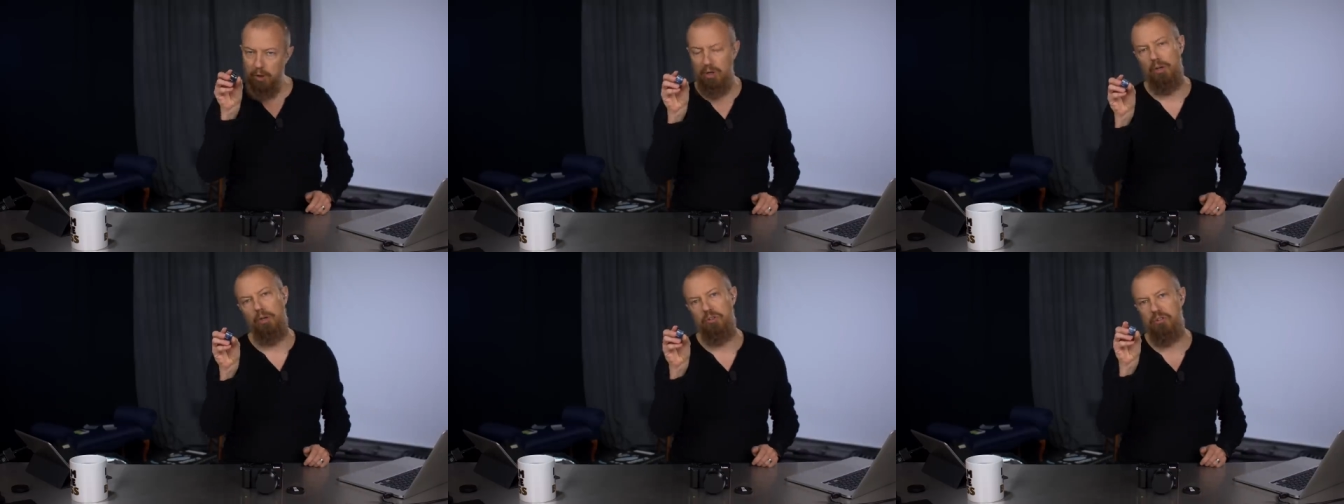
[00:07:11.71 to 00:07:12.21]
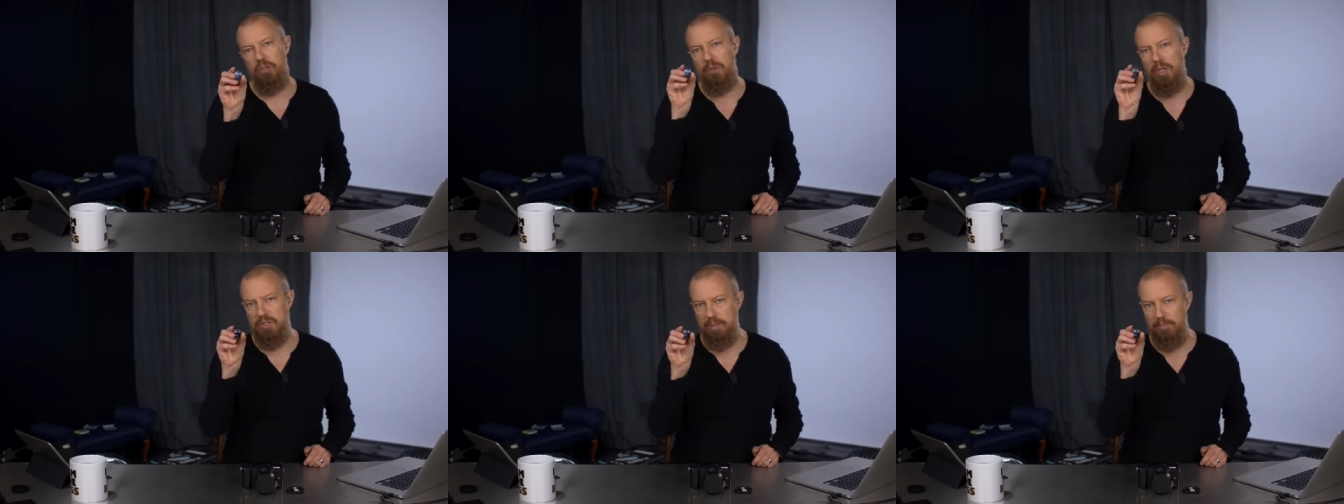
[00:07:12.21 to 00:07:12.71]
cards that you
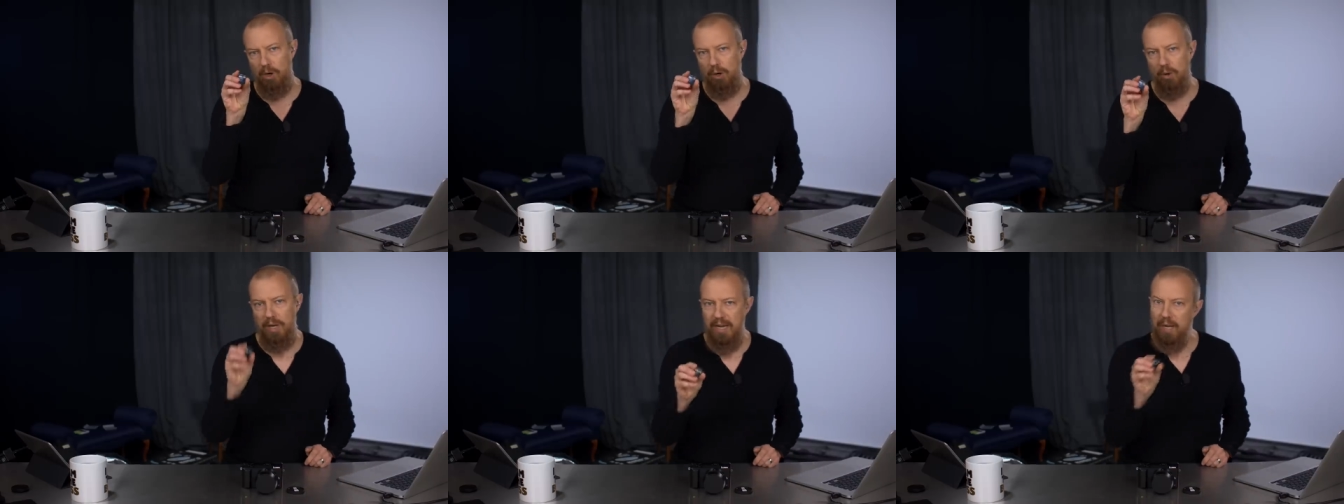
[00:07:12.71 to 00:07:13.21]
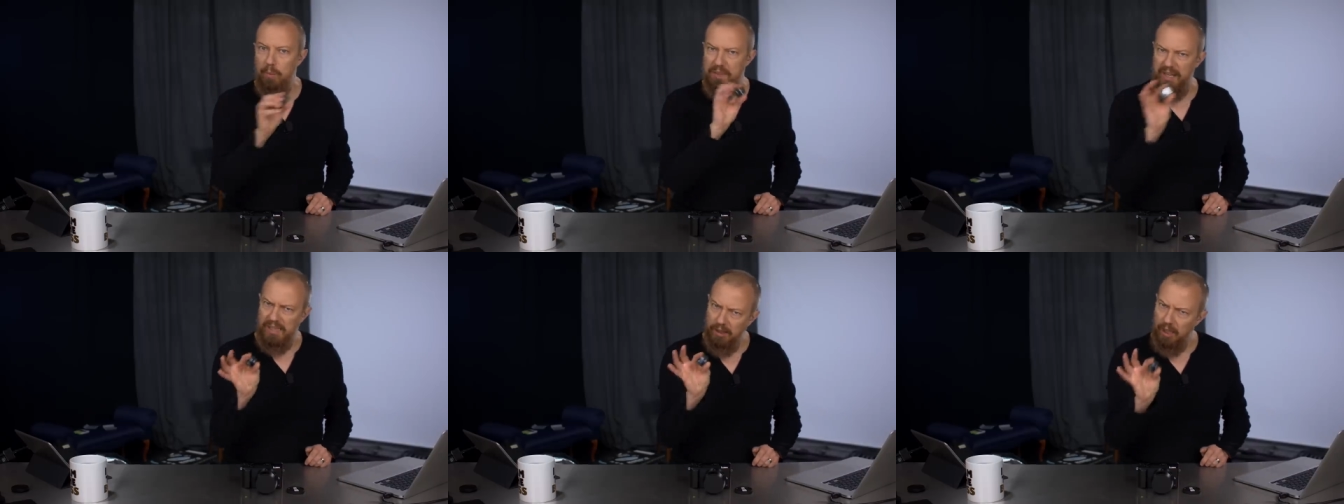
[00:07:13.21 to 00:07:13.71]
guys can borrow.
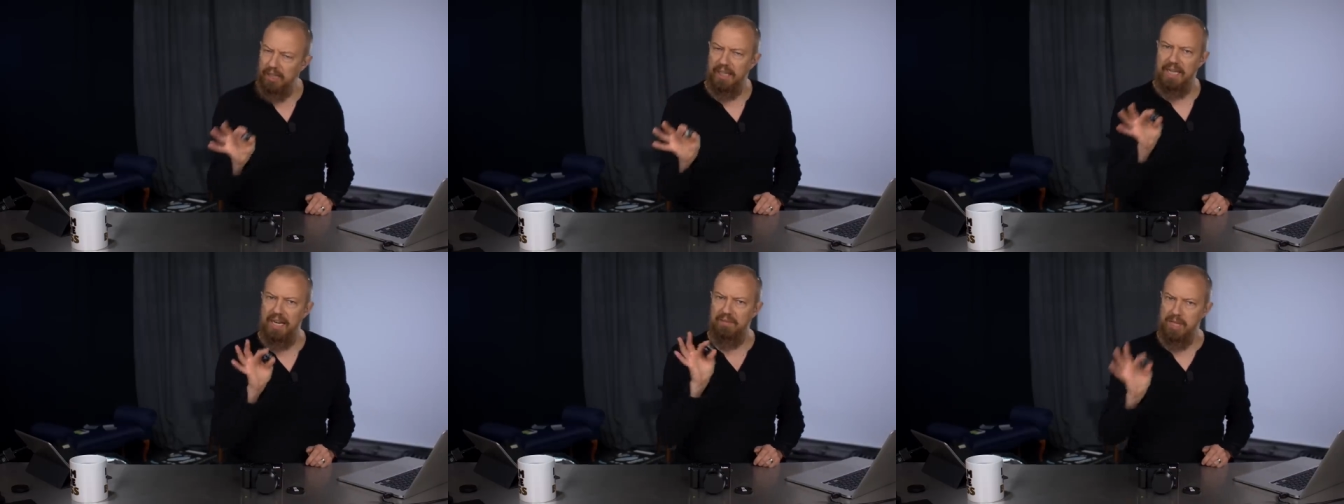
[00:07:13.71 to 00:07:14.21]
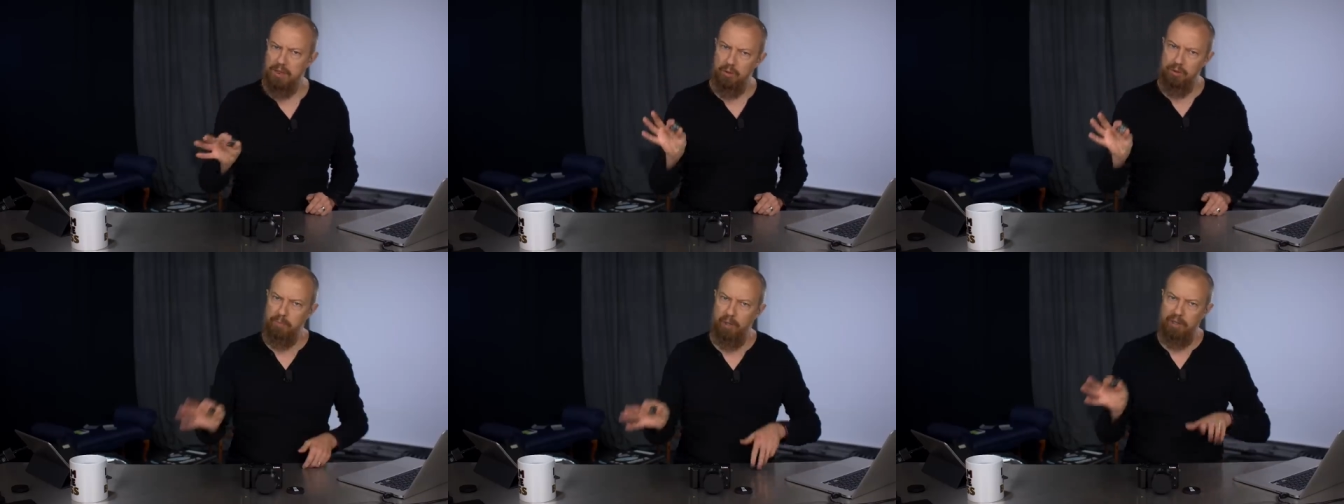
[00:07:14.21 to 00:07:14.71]
With any luck, I'm going to have a
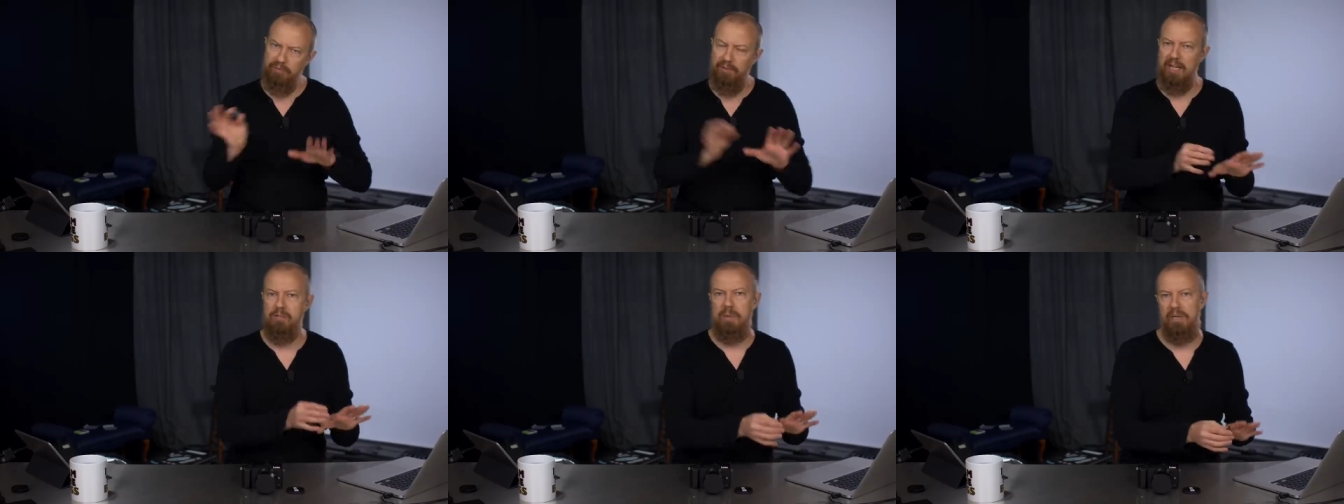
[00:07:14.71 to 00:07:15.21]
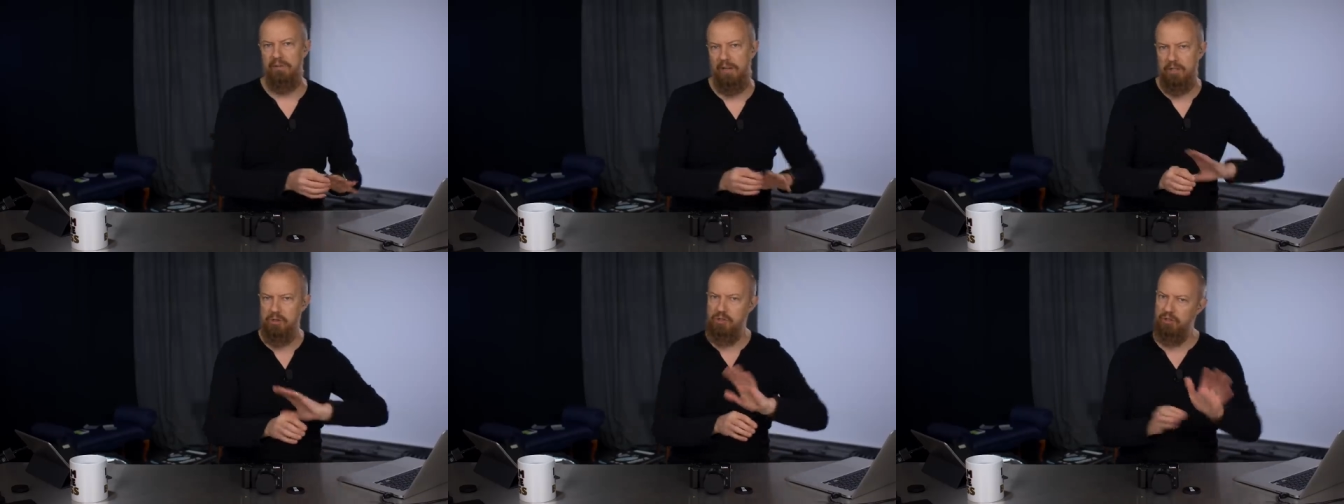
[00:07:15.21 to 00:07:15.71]
third-party flash
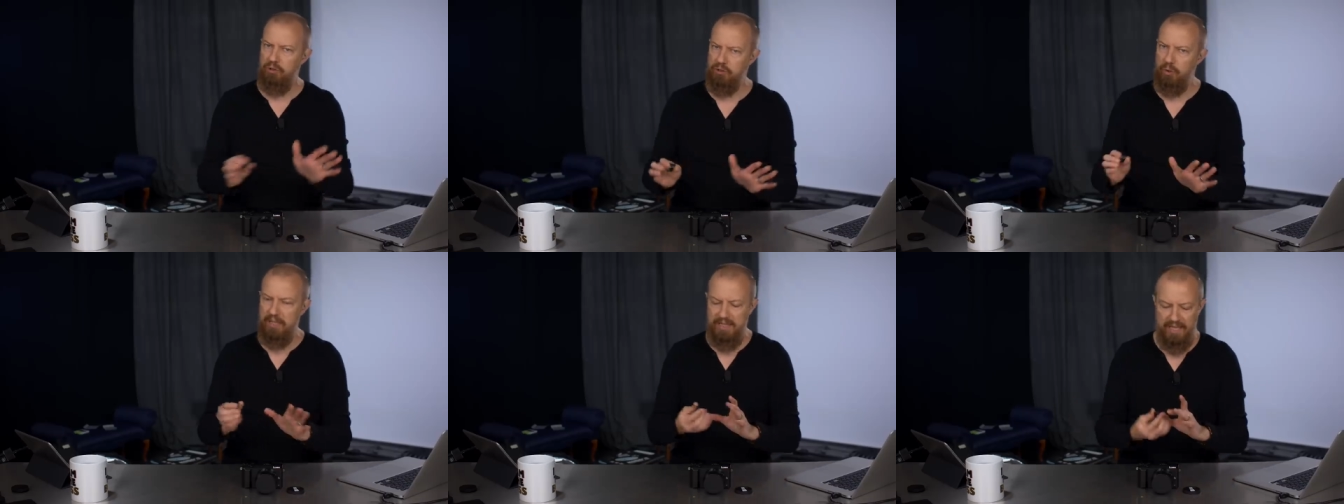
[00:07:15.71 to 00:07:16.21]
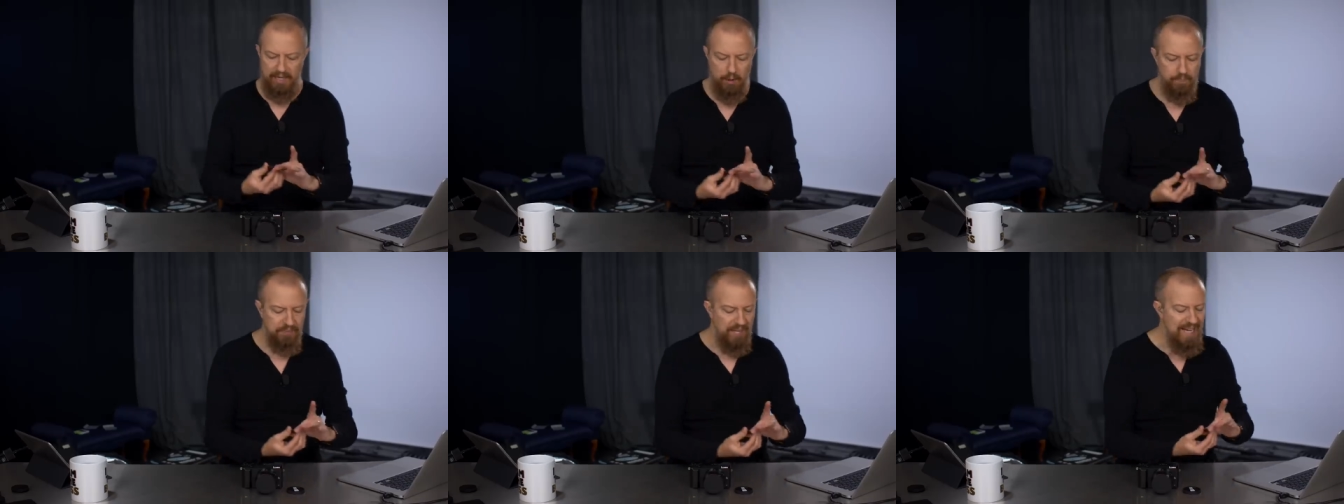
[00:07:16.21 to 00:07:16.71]
manufacturer, still sorting that out.